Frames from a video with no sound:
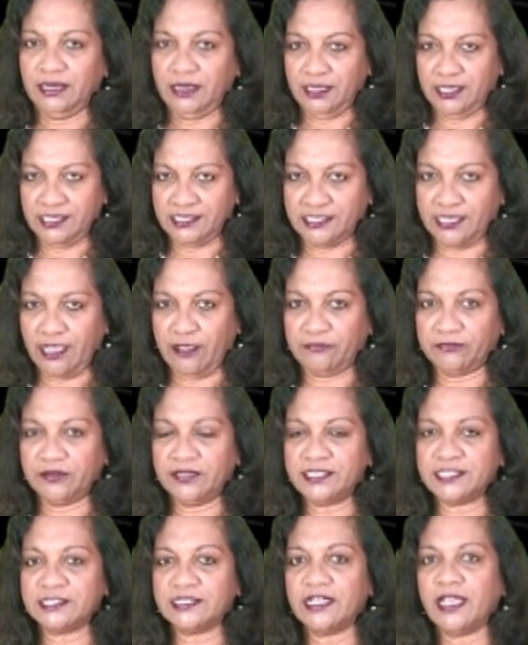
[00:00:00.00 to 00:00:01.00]
His
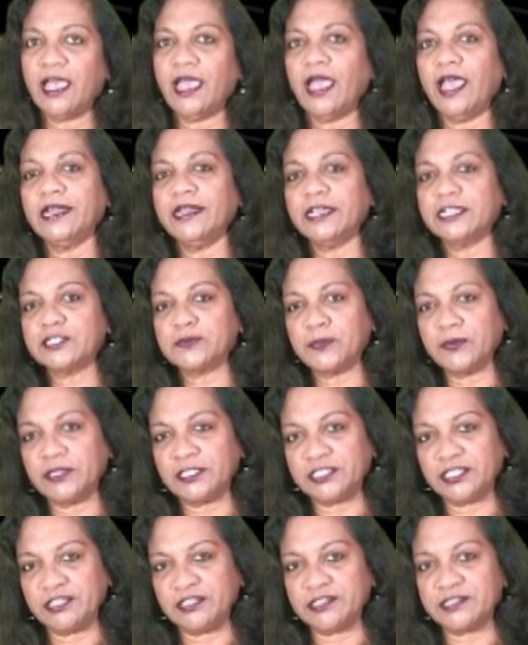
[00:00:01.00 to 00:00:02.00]
efforts and
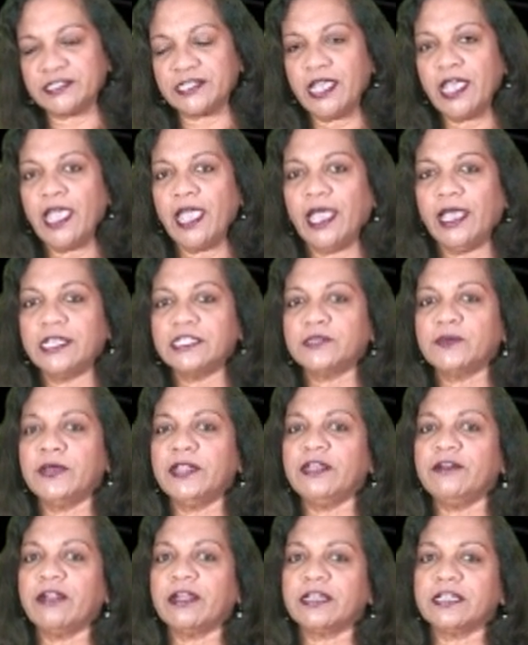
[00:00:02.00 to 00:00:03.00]
expertise has
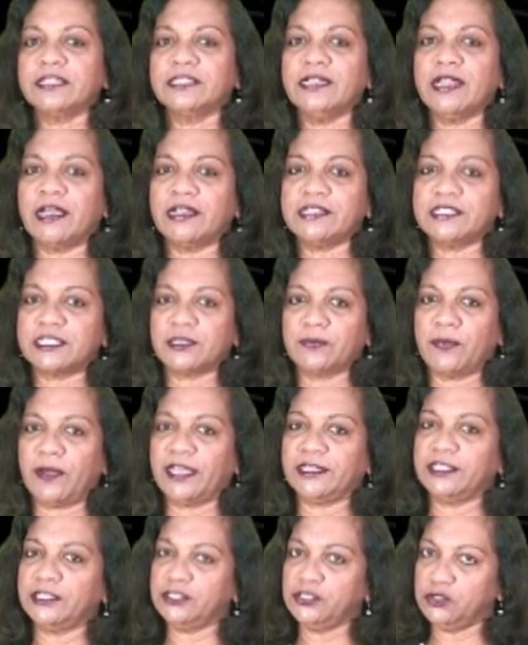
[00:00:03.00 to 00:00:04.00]
been recognized
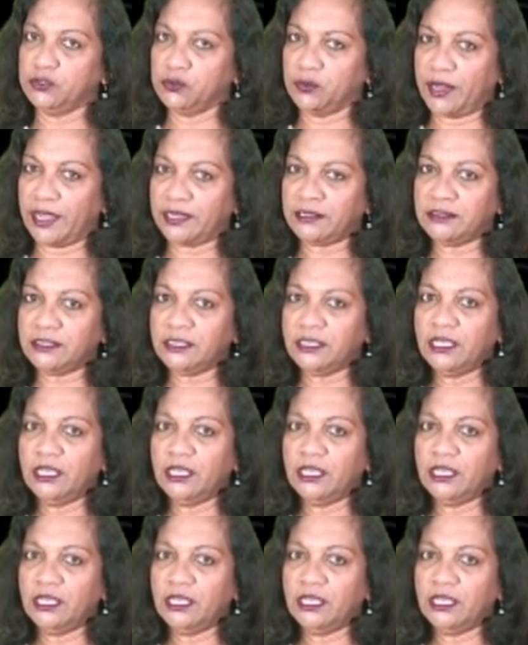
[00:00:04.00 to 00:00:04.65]
by the UN,